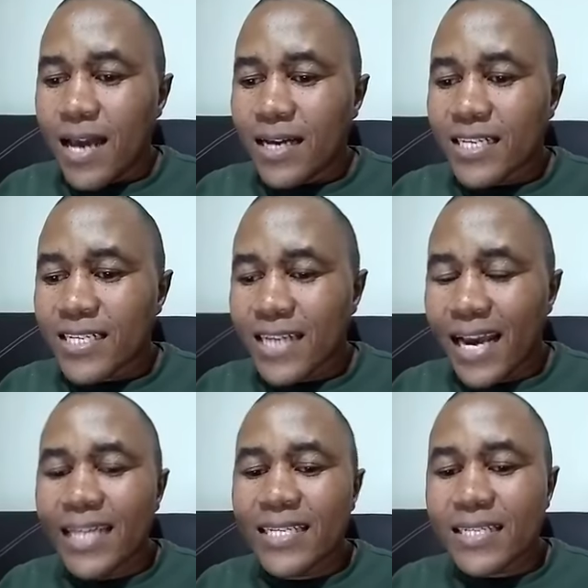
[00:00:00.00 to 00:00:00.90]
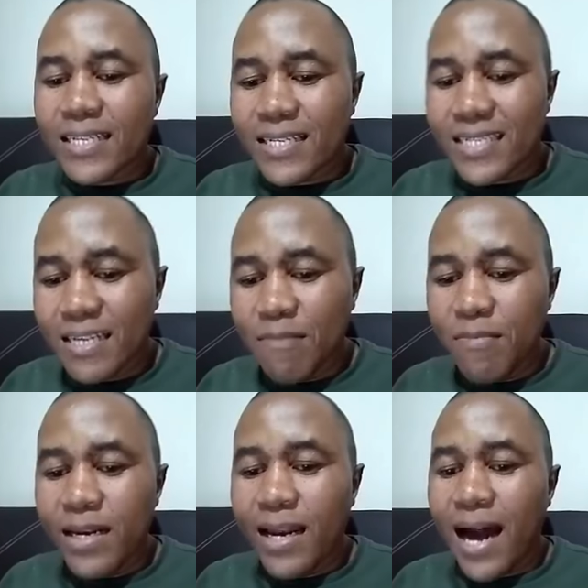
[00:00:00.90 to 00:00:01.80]
shares
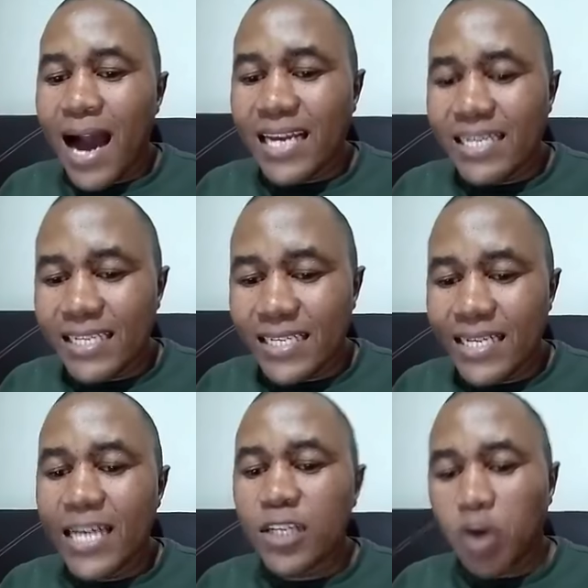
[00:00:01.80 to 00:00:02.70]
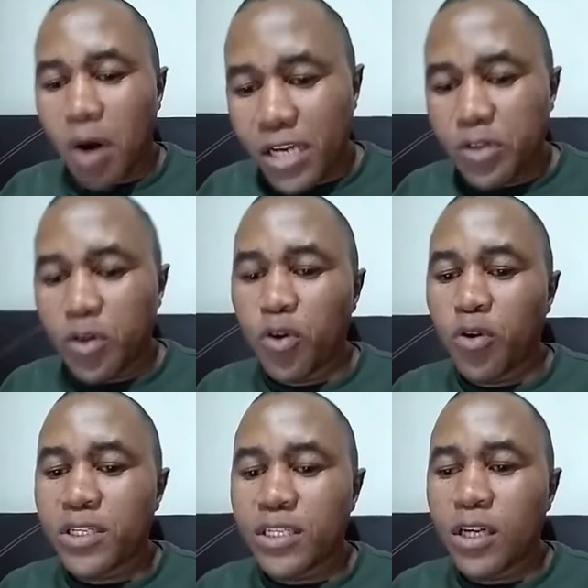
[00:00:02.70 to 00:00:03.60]
similar ideas or
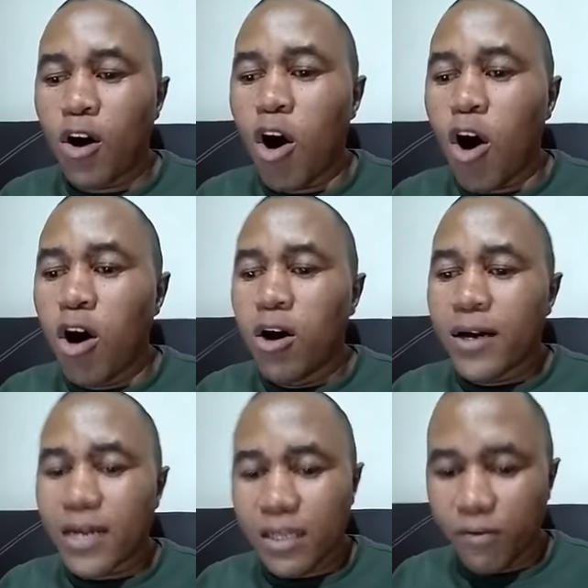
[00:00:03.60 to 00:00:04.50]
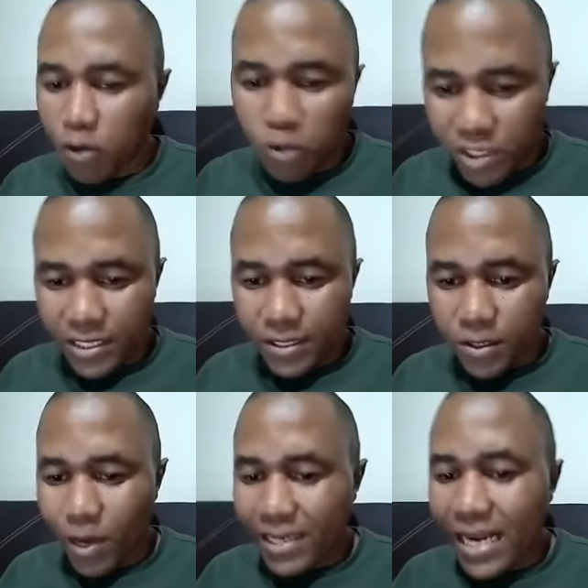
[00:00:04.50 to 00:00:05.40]
ideology or revolution,
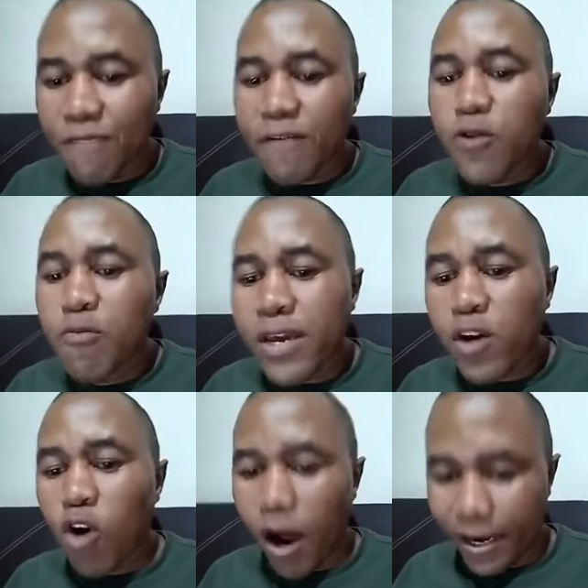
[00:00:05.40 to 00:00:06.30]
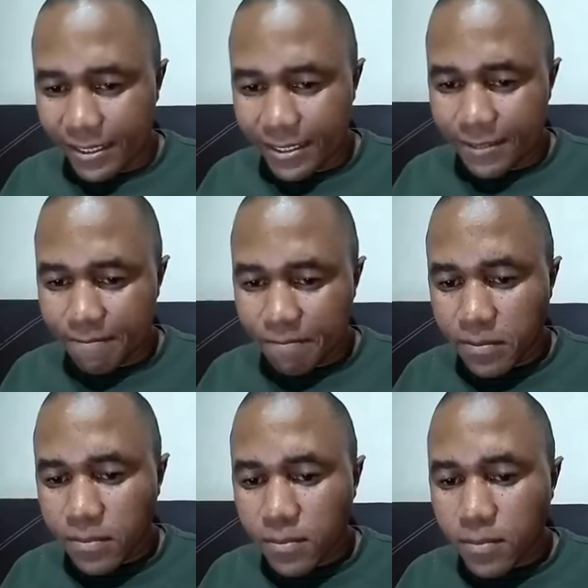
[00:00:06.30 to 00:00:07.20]
whatever you may call it.
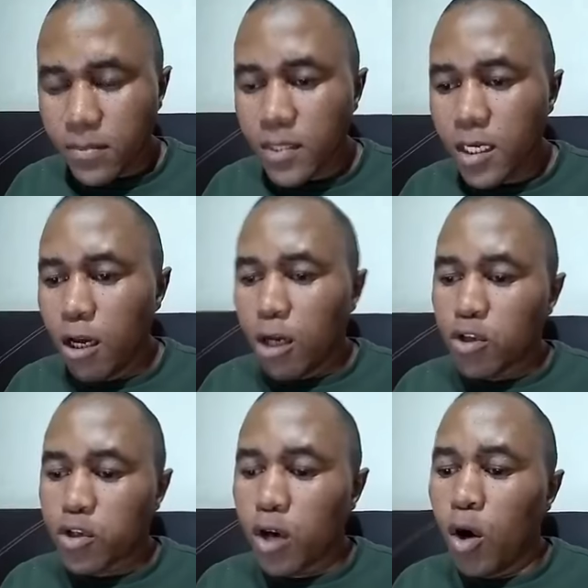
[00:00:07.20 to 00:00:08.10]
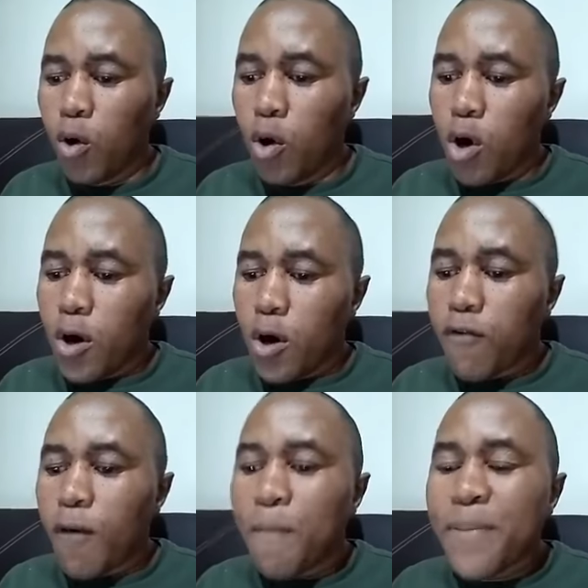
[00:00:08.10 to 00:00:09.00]
So,
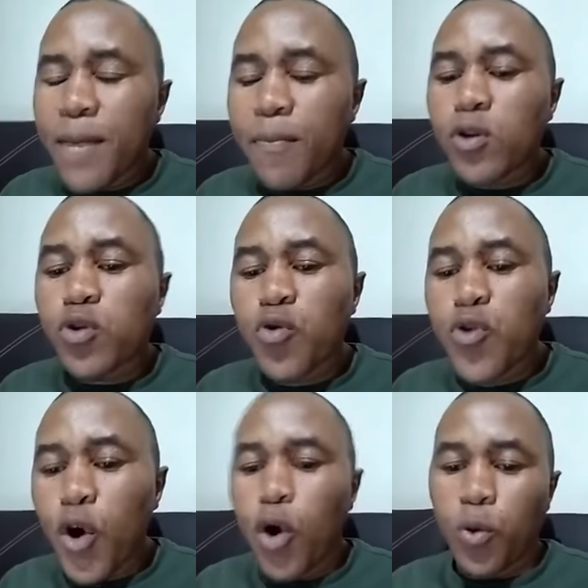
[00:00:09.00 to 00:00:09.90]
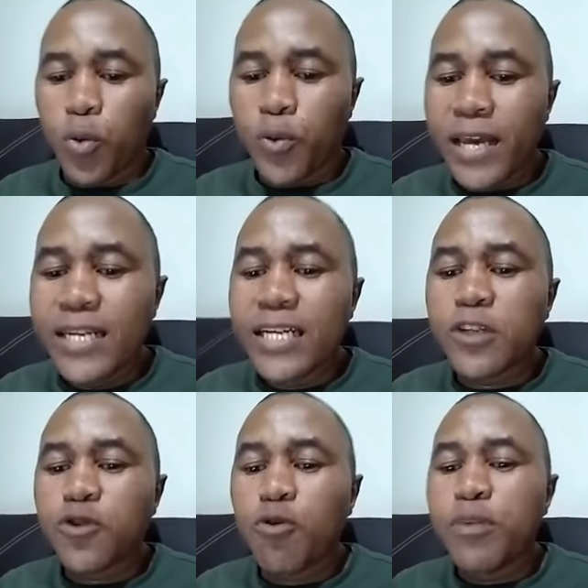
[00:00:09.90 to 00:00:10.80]
for people to know, they need
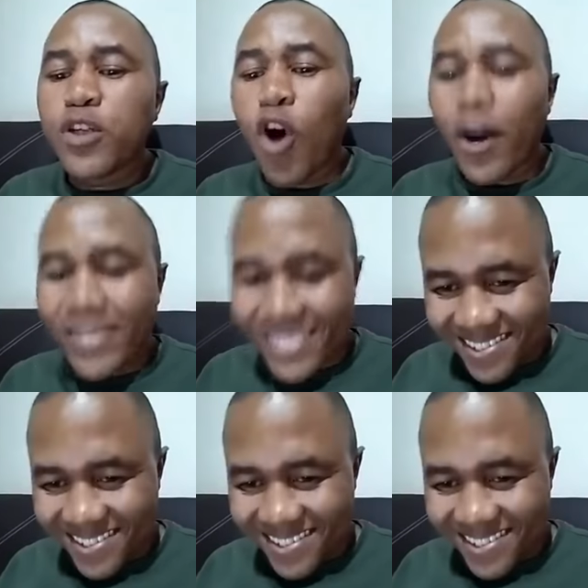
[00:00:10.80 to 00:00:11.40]
to be taught.